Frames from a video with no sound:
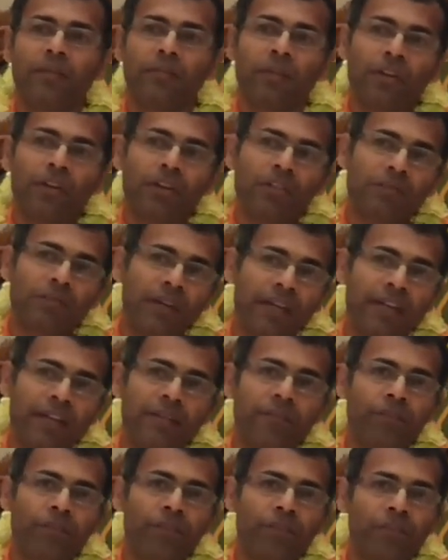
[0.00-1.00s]
Because
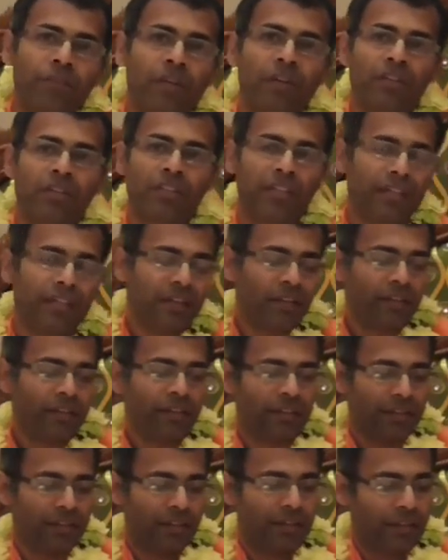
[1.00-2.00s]
why? Because here
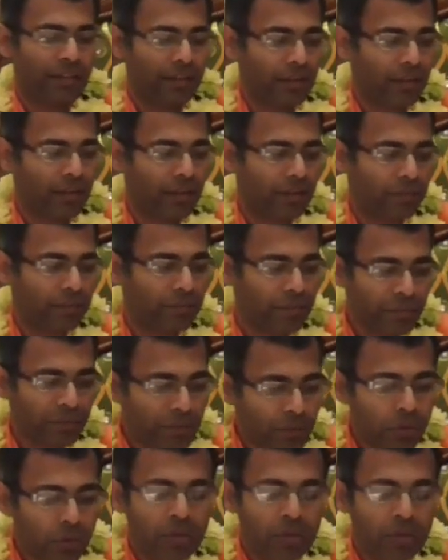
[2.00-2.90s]
people